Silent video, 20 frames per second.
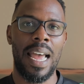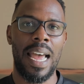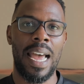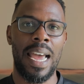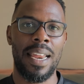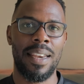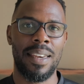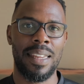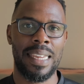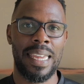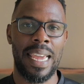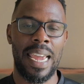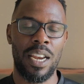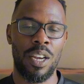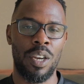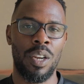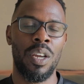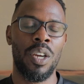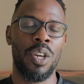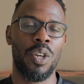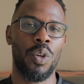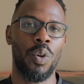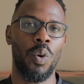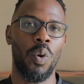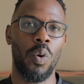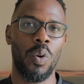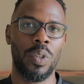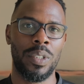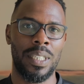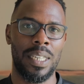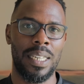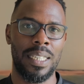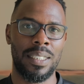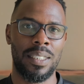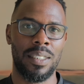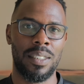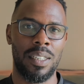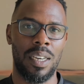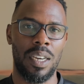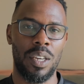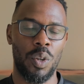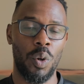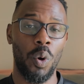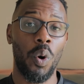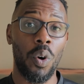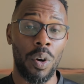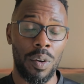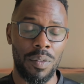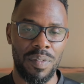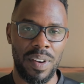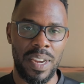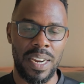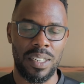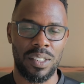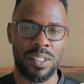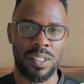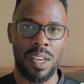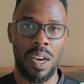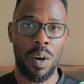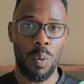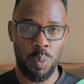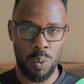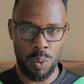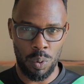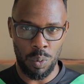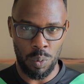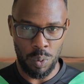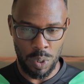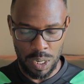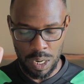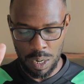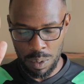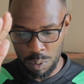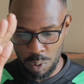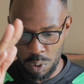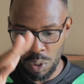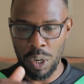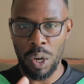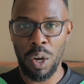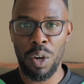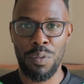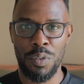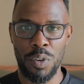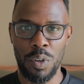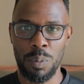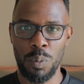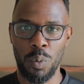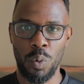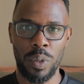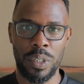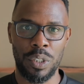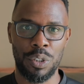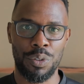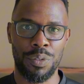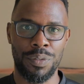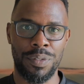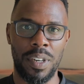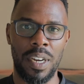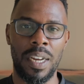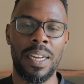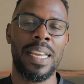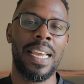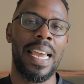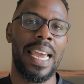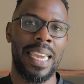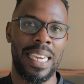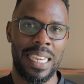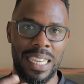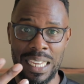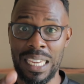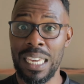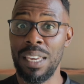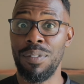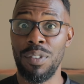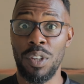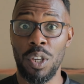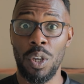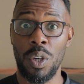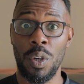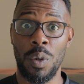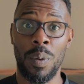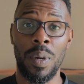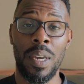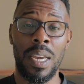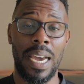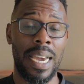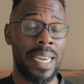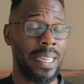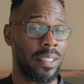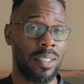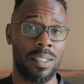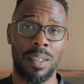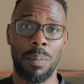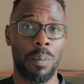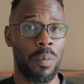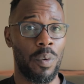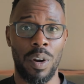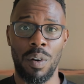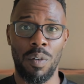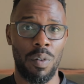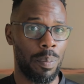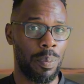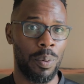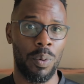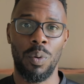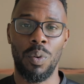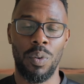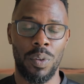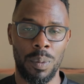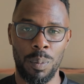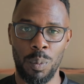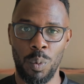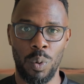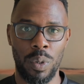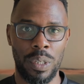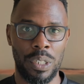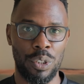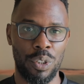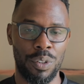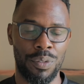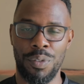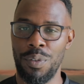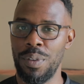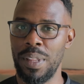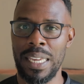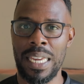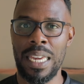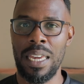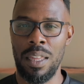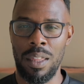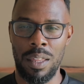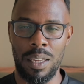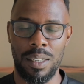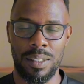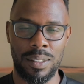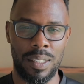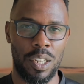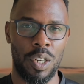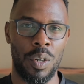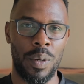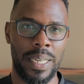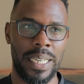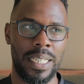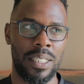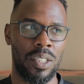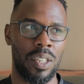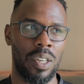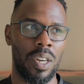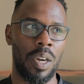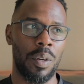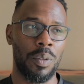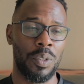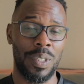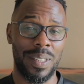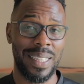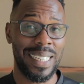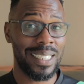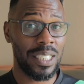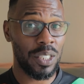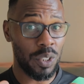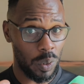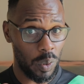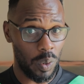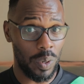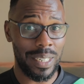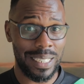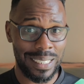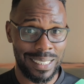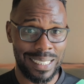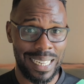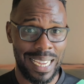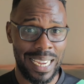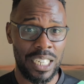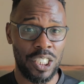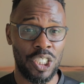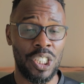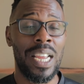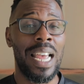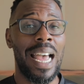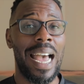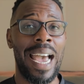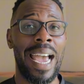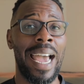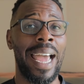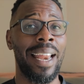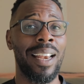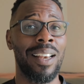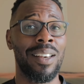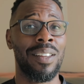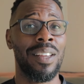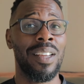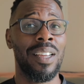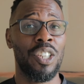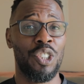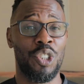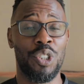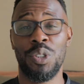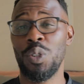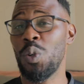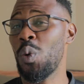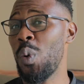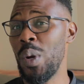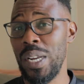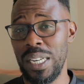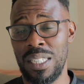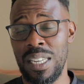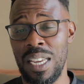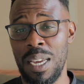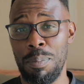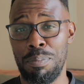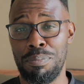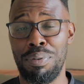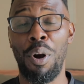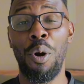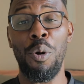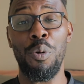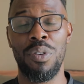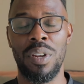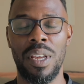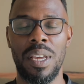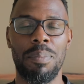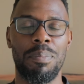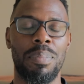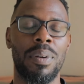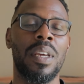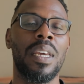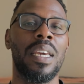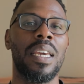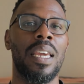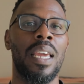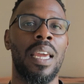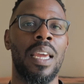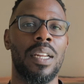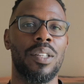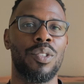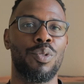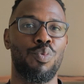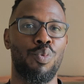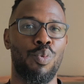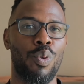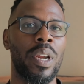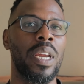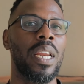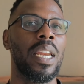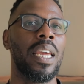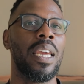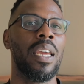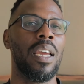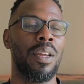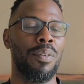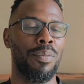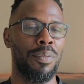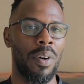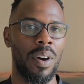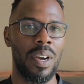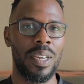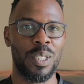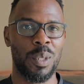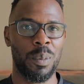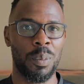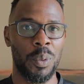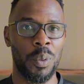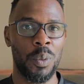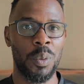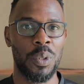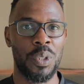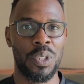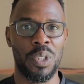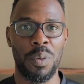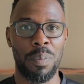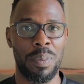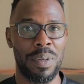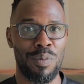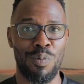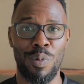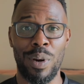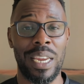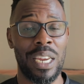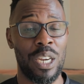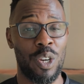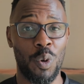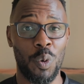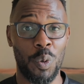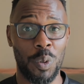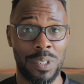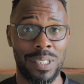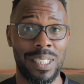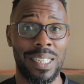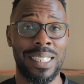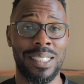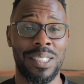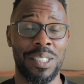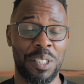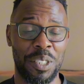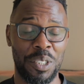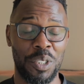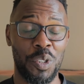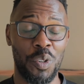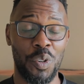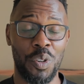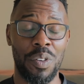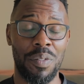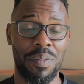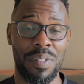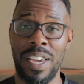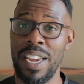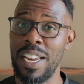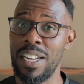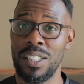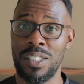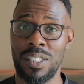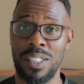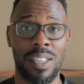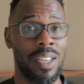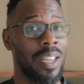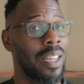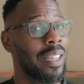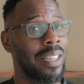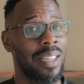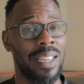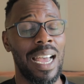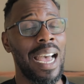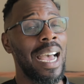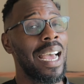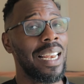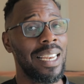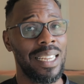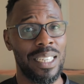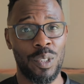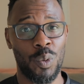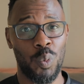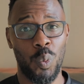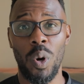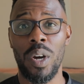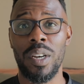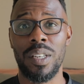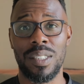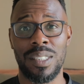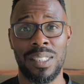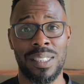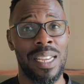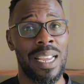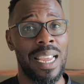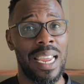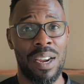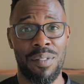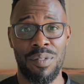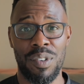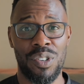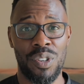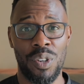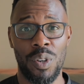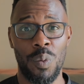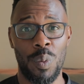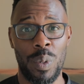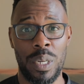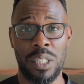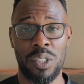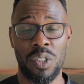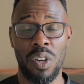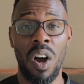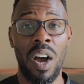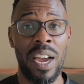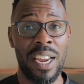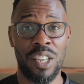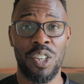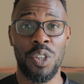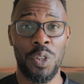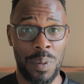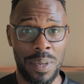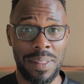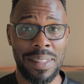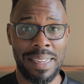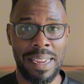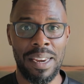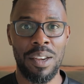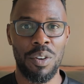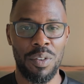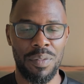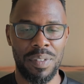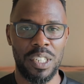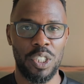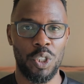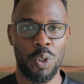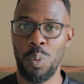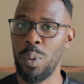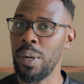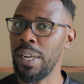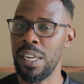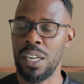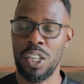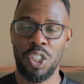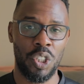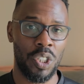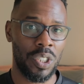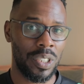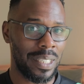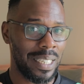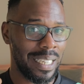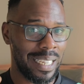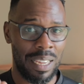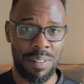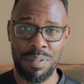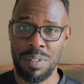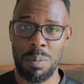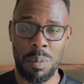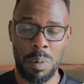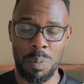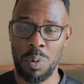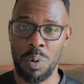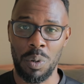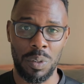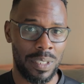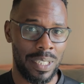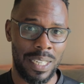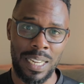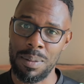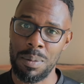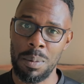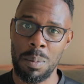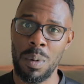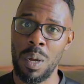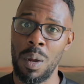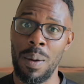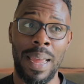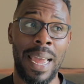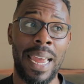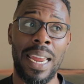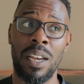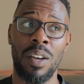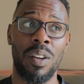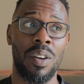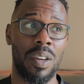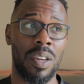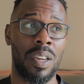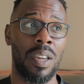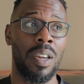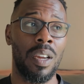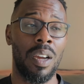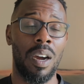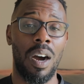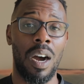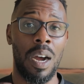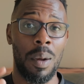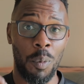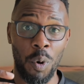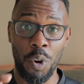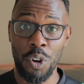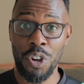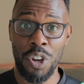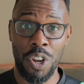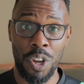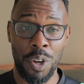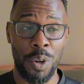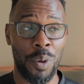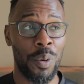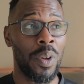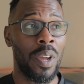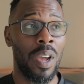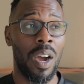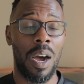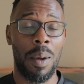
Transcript: And again, your solicitor, your conveyancer will, look over your mortgage offer and give you a summary report on the mortgage offer and the key things that you need to know. So this is the longest stage, and just a quick tip, pro tip, it's really advisable to be ringing your solicitors, your conveyancer, at least once every 2 weeks. I do at the end of each week, just to give them a prod, to let them know, hey, look, I'm on you.